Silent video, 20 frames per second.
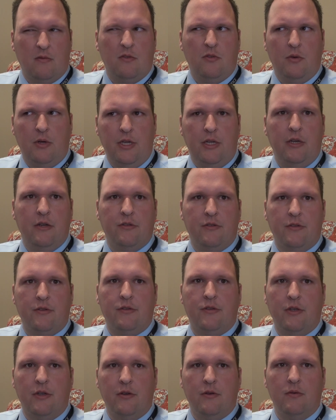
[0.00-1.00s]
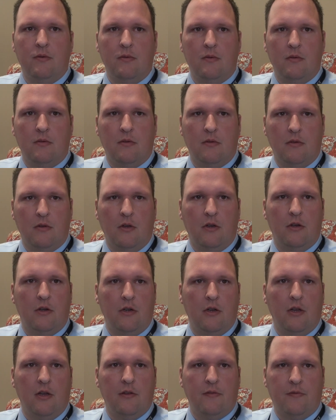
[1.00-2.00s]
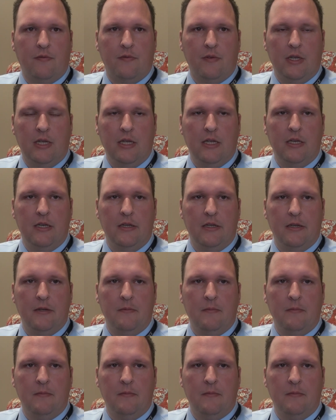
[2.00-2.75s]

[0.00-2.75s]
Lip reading: 20 years or so, on and off, and